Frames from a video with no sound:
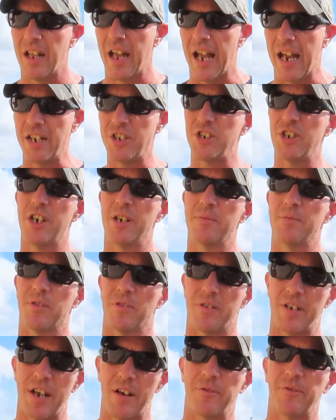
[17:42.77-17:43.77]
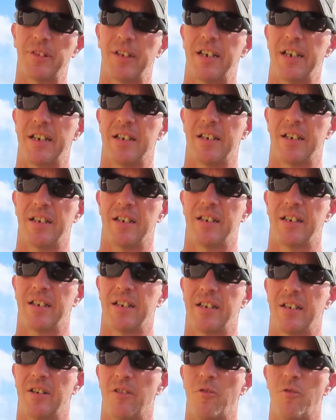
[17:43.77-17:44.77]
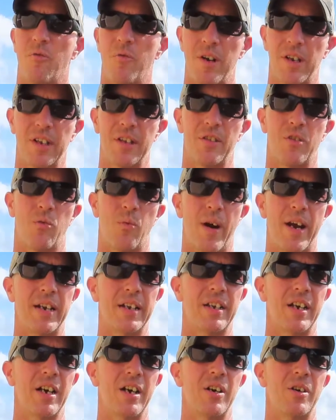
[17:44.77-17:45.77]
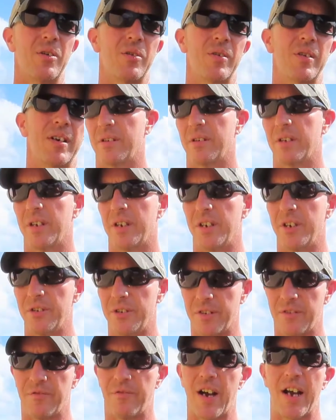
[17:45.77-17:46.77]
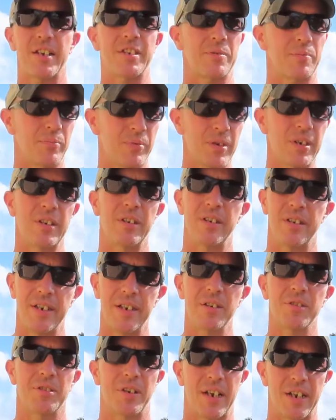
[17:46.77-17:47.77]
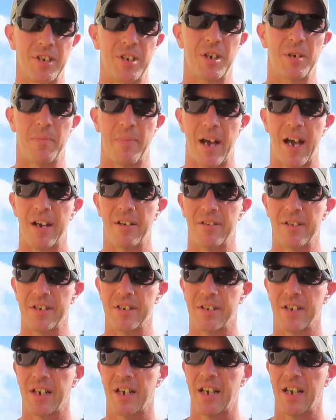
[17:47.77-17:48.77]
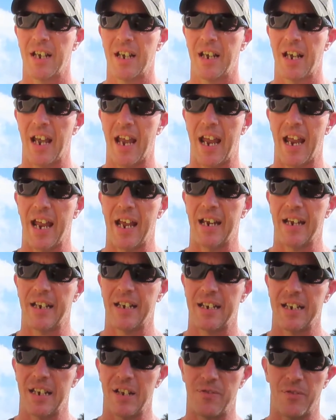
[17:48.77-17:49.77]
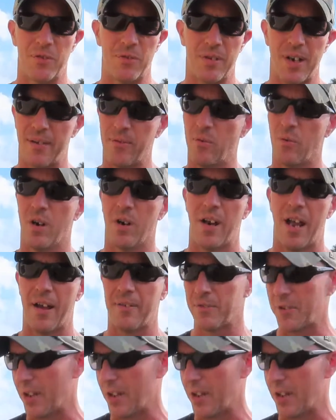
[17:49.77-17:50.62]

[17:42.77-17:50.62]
AGMs are definitely really the way to go. You can find some pretty good deals on AGM batteries, and if you never want to have